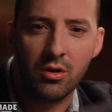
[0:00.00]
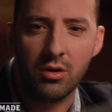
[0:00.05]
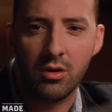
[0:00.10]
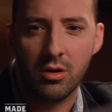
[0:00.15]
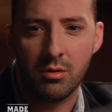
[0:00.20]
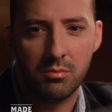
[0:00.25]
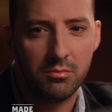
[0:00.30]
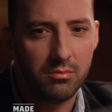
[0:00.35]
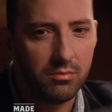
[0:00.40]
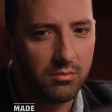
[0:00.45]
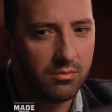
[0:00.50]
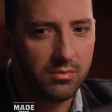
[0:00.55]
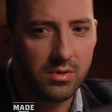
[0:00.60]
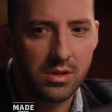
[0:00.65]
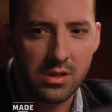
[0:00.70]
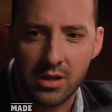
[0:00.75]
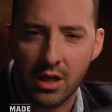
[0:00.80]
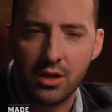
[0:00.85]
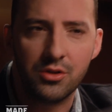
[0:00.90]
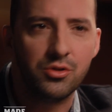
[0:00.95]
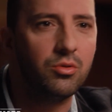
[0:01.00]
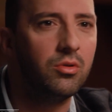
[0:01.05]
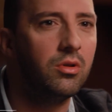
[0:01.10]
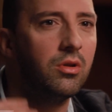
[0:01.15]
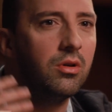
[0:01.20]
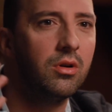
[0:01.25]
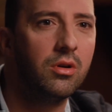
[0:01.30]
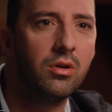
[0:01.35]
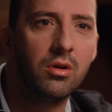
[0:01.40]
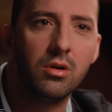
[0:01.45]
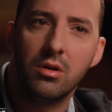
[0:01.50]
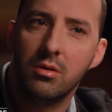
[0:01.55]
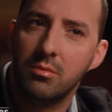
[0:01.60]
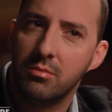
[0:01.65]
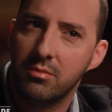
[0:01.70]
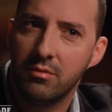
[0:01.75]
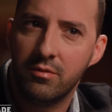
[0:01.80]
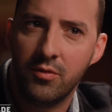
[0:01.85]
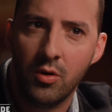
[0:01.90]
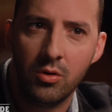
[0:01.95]
to her schedule or her
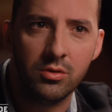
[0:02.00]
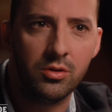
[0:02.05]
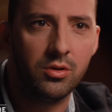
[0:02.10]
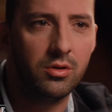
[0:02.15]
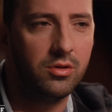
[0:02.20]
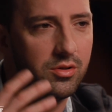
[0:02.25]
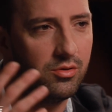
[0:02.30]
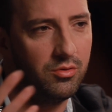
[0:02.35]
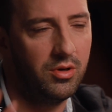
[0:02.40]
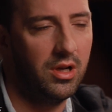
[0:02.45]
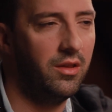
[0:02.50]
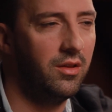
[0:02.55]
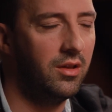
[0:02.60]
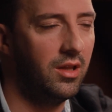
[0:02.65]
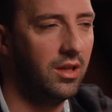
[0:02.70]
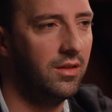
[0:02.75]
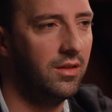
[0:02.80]
folders or anything